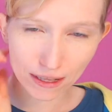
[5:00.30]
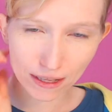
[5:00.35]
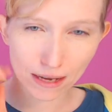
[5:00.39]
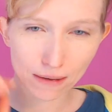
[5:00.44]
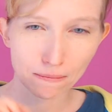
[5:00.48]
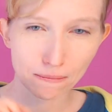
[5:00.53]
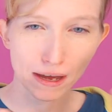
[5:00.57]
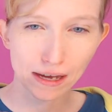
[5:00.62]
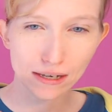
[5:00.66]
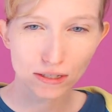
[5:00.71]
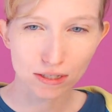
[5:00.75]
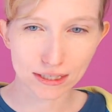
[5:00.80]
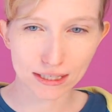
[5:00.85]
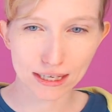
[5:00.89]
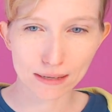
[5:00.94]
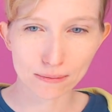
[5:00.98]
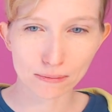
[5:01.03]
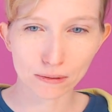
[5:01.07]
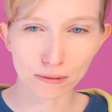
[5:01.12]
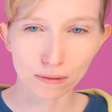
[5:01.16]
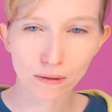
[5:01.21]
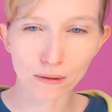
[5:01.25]
them. I just
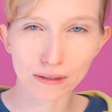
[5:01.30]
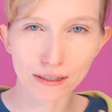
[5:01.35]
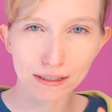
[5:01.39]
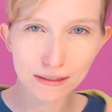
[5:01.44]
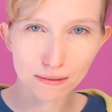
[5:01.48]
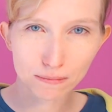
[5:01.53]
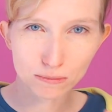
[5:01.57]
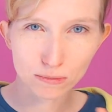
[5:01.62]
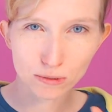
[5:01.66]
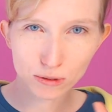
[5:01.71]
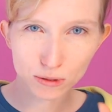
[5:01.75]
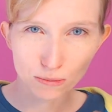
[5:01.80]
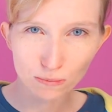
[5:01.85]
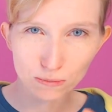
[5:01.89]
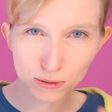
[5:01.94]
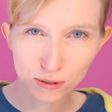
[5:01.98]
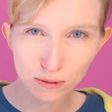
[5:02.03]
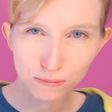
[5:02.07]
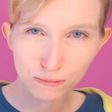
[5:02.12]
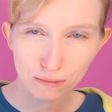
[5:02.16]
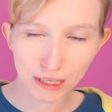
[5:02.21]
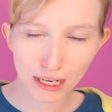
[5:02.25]
keep on calling them Tsum
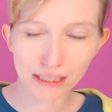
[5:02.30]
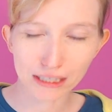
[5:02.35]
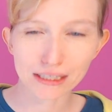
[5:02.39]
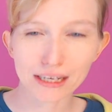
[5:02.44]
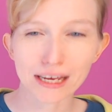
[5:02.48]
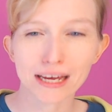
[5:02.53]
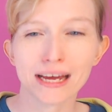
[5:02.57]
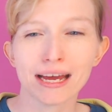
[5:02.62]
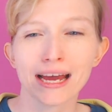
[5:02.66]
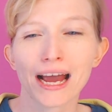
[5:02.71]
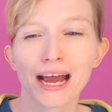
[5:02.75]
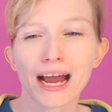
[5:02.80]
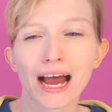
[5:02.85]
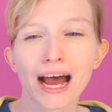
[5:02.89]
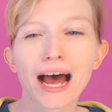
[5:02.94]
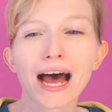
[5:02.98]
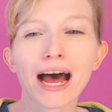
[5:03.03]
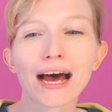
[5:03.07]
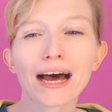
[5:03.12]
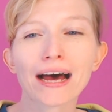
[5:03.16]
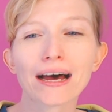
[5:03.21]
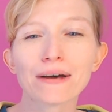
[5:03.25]
Tsum like.
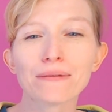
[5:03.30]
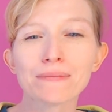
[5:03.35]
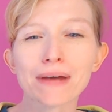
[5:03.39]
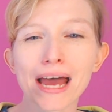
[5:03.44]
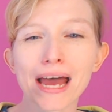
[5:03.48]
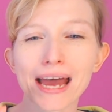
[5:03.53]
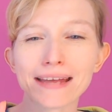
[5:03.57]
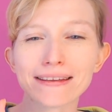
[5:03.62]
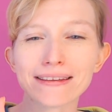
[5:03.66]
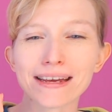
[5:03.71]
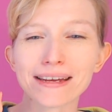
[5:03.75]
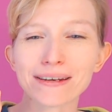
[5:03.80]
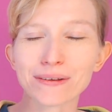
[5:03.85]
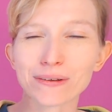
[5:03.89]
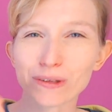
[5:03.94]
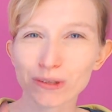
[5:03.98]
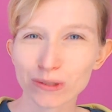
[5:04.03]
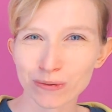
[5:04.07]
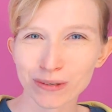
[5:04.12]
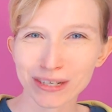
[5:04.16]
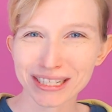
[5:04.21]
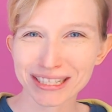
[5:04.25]
And then on the
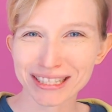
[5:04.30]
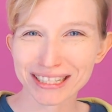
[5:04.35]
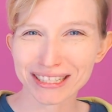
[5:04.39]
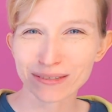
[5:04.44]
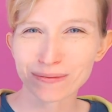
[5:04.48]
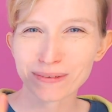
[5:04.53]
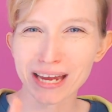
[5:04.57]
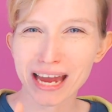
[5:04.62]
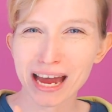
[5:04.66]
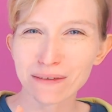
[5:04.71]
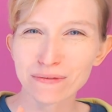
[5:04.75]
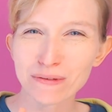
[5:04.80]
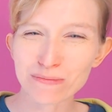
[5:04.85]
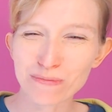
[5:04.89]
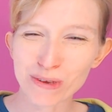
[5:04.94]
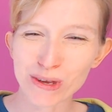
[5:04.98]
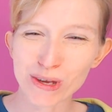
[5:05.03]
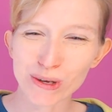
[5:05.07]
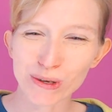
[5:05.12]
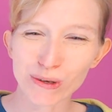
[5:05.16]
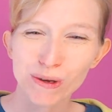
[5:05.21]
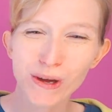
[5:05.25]
26th, we have a
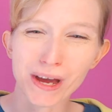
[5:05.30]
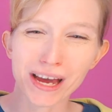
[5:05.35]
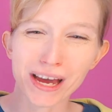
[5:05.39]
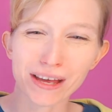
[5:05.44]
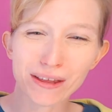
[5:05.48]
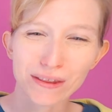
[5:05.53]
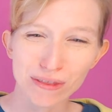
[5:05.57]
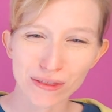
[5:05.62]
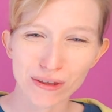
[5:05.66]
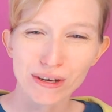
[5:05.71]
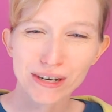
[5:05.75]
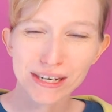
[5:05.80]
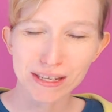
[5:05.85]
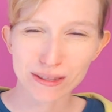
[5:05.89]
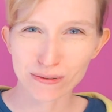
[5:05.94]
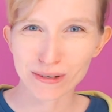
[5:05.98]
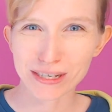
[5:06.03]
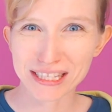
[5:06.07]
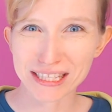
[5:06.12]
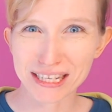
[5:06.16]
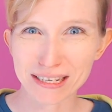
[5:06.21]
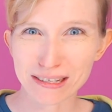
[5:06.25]
Mew
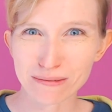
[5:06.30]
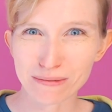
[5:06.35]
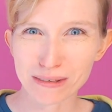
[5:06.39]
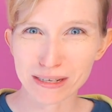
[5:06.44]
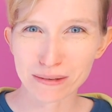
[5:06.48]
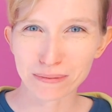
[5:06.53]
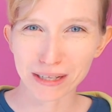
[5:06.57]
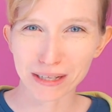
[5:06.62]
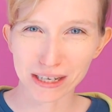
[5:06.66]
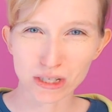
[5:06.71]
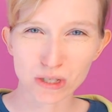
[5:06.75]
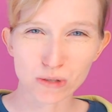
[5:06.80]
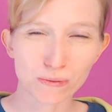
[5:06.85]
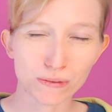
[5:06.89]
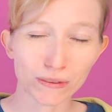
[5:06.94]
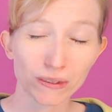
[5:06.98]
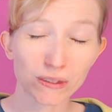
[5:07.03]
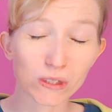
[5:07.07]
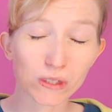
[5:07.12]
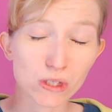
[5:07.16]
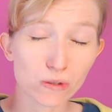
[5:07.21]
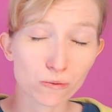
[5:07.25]
33cm plush,
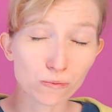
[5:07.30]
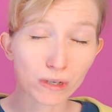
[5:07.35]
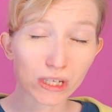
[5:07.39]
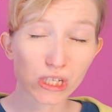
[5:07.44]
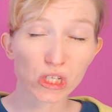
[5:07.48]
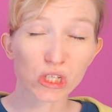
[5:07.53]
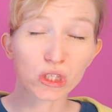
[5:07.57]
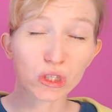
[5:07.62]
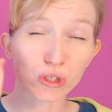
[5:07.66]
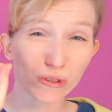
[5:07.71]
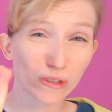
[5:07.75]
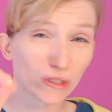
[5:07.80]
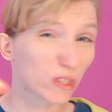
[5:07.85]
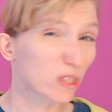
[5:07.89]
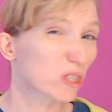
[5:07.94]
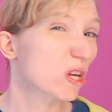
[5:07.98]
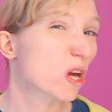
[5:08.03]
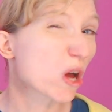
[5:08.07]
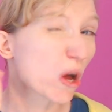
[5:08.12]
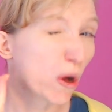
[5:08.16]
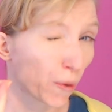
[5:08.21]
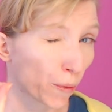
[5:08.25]
which looks
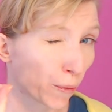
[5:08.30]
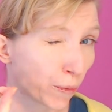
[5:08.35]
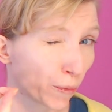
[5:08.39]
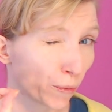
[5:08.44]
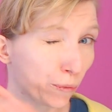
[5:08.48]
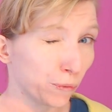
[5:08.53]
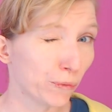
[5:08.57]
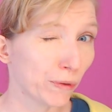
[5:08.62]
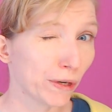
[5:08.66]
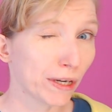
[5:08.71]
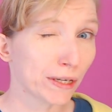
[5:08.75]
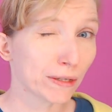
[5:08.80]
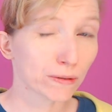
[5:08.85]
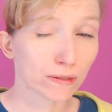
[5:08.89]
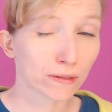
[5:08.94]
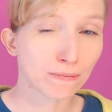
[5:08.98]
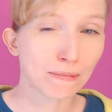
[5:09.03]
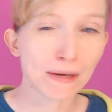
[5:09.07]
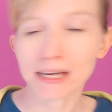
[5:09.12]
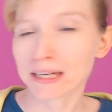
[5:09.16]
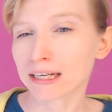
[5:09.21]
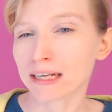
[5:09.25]
real
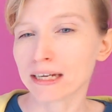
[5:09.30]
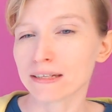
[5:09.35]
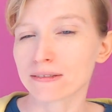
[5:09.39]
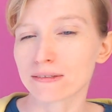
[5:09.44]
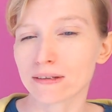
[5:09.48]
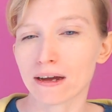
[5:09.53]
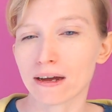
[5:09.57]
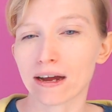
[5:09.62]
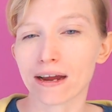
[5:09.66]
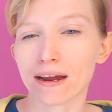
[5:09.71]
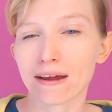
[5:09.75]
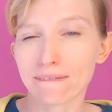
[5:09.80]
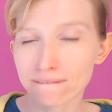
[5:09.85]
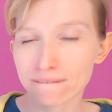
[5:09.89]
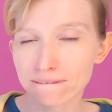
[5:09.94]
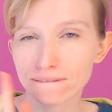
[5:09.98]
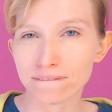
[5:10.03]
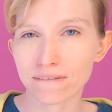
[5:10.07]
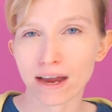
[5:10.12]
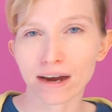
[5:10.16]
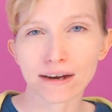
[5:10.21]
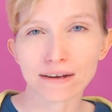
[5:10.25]
smick. So
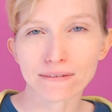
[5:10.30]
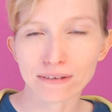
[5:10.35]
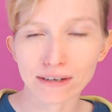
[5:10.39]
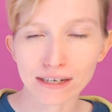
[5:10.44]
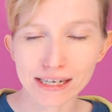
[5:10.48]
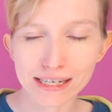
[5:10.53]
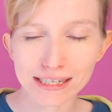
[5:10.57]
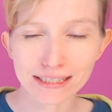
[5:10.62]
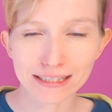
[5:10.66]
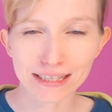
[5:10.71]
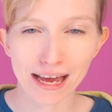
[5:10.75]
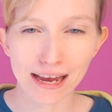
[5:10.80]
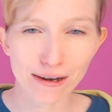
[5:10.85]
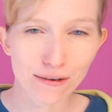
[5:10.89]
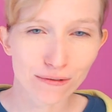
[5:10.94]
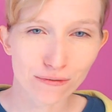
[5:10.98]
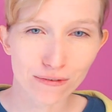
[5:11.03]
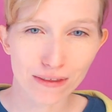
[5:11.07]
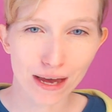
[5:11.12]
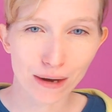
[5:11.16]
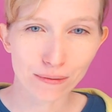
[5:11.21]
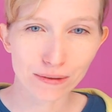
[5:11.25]
very, very excited
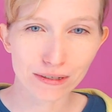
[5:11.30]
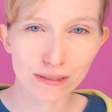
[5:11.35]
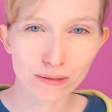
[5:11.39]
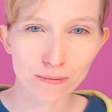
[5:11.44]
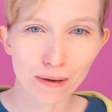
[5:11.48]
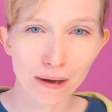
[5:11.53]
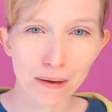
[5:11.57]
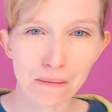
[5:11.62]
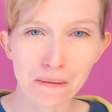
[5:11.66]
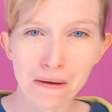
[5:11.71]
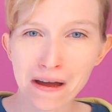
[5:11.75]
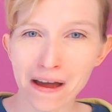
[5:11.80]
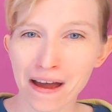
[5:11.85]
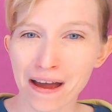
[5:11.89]
for that one as well.